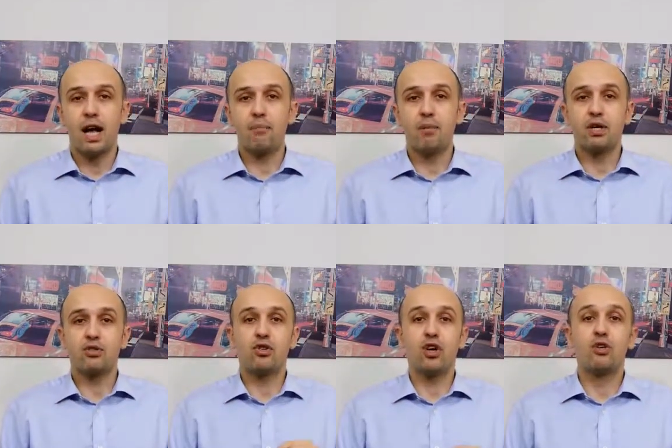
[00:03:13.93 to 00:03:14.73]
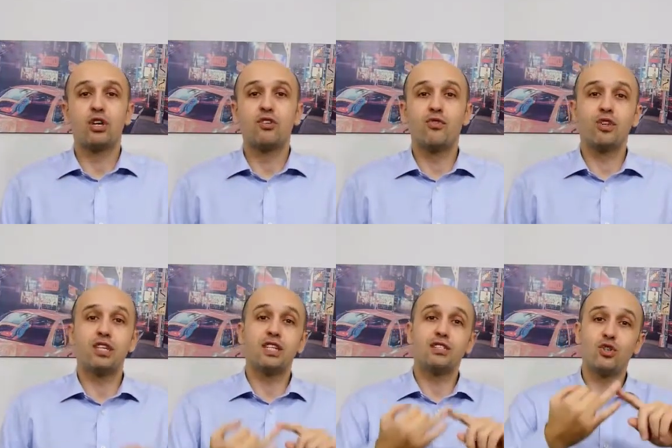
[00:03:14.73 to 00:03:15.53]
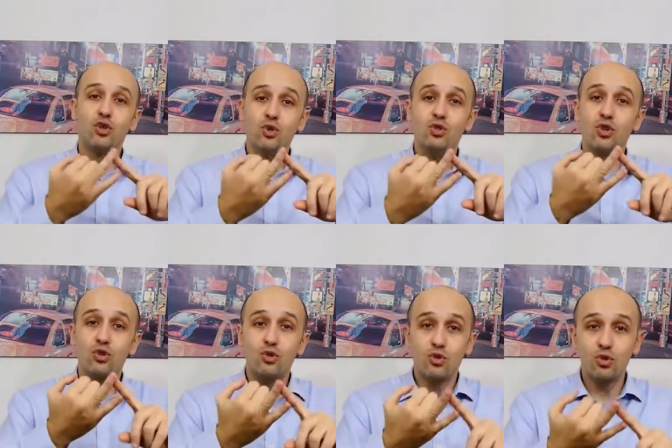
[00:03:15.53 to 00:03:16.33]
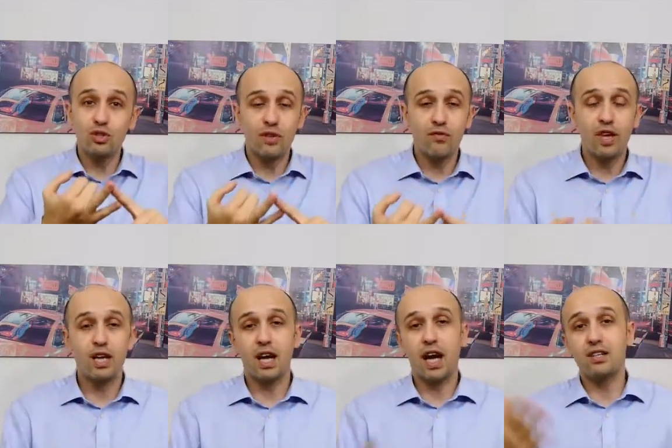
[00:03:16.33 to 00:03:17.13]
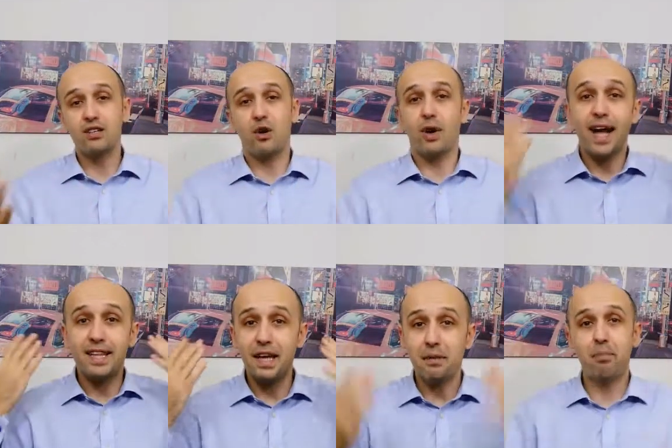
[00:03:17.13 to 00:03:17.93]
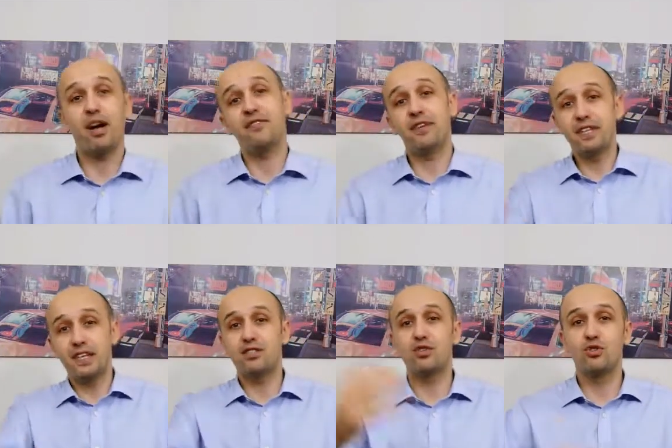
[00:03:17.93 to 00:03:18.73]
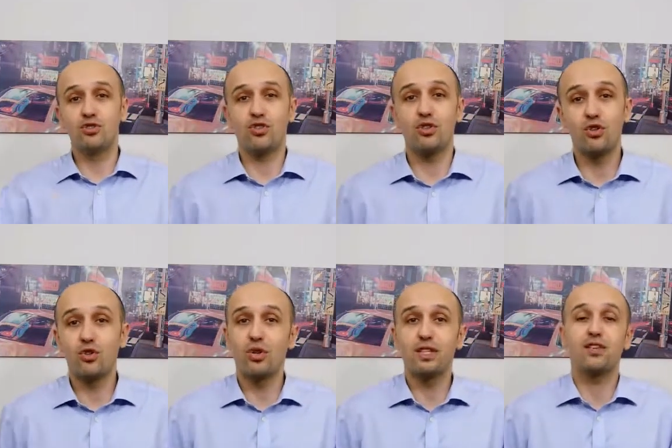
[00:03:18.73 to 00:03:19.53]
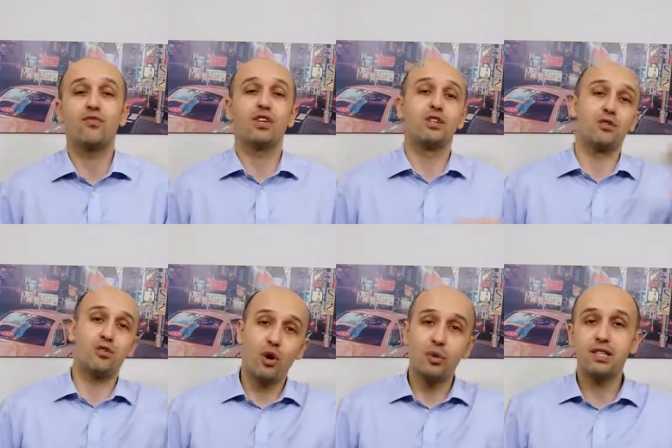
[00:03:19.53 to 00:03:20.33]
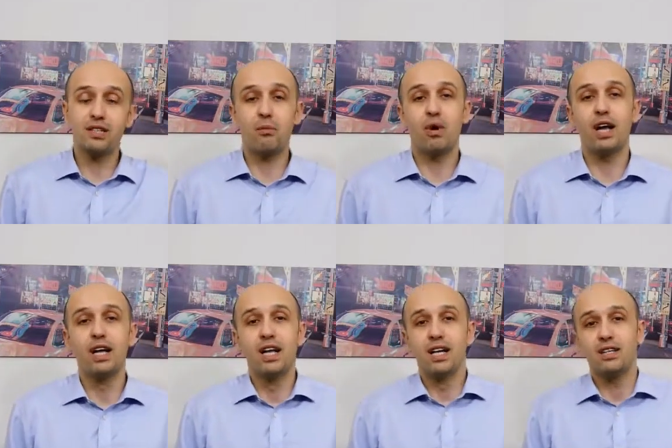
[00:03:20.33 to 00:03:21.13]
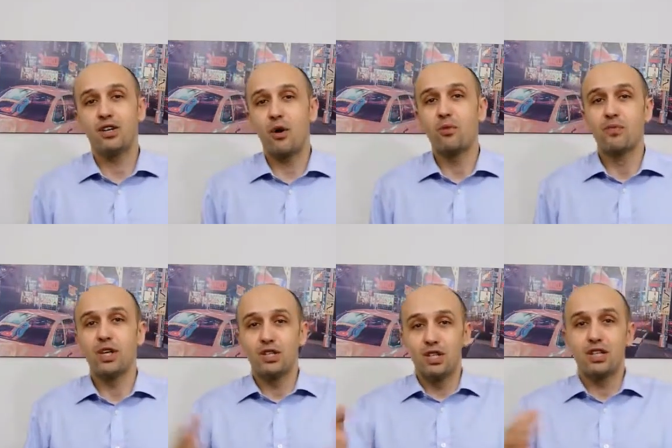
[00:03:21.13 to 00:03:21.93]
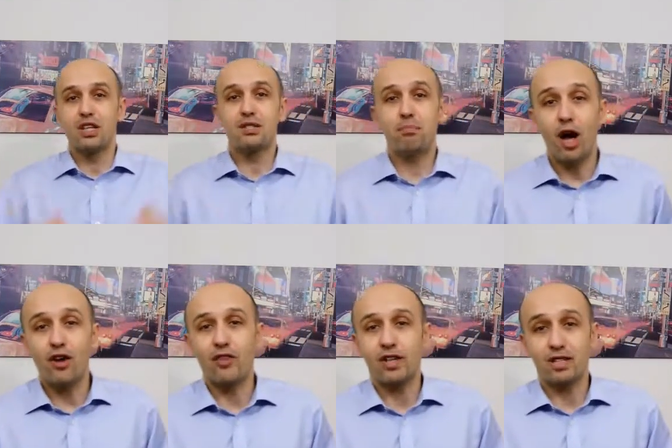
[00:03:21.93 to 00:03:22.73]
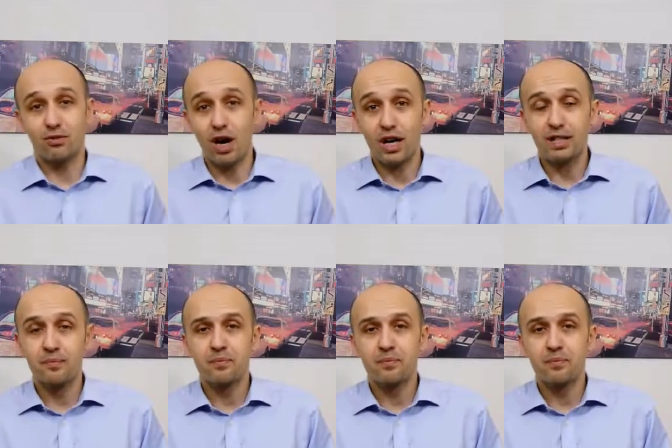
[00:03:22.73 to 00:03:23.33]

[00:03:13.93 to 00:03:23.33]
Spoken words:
because you're looking for an excuse not to do something. And headache, perfect excuse for not doing something, not going somewhere. It's perfect, right?